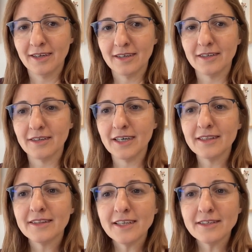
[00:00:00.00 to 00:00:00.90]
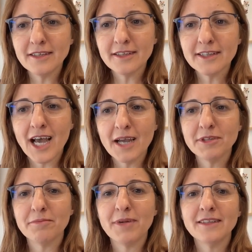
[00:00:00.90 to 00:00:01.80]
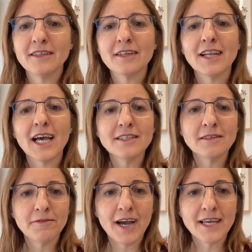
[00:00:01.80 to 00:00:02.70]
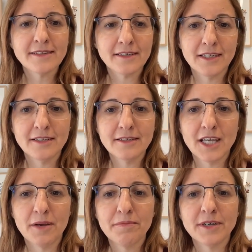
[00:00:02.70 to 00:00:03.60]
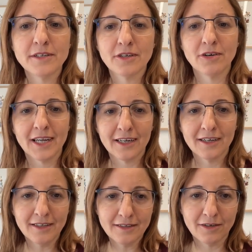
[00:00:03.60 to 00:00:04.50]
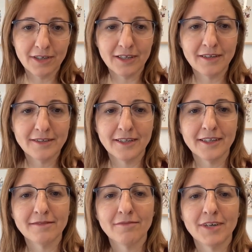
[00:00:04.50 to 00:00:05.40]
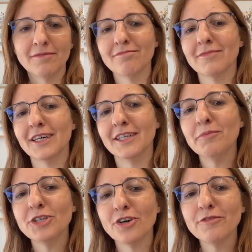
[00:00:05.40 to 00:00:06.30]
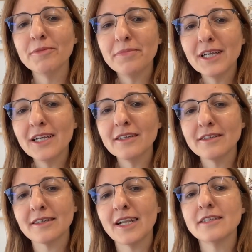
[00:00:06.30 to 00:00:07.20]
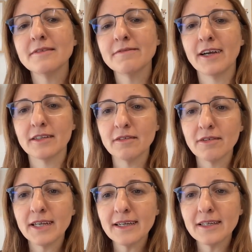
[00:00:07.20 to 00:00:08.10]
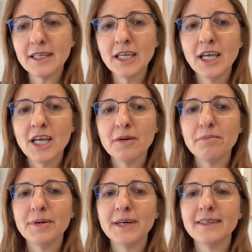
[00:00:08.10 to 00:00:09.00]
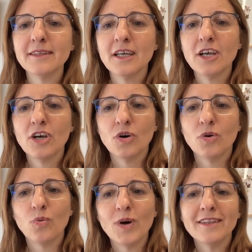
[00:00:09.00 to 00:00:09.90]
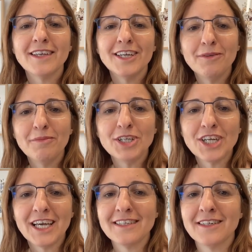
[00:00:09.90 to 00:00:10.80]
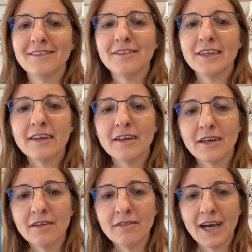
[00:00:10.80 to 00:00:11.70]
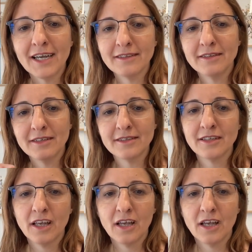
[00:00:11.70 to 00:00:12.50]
At testing time, the model classifies clean samples correctly. So here is an image of a plane, it's classified correctly, but when the image has a trigger, right, this